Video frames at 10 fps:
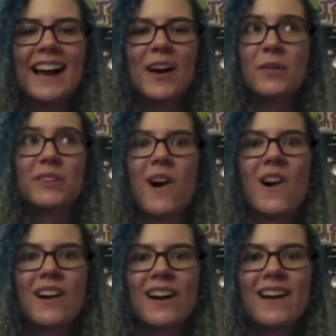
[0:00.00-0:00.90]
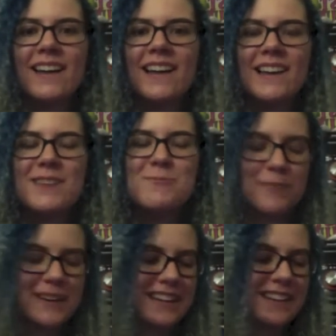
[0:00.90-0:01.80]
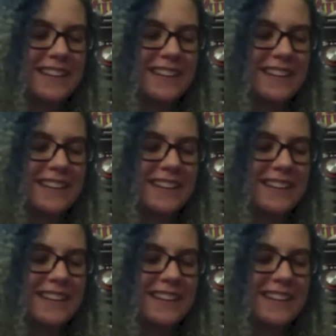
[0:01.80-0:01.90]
or Gaara, but